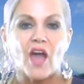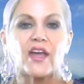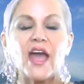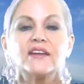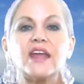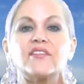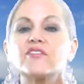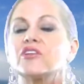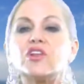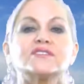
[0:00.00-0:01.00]
Okay, now
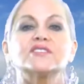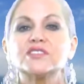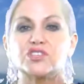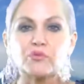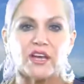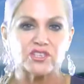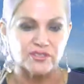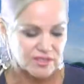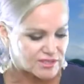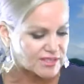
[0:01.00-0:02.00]
there are lots of situations.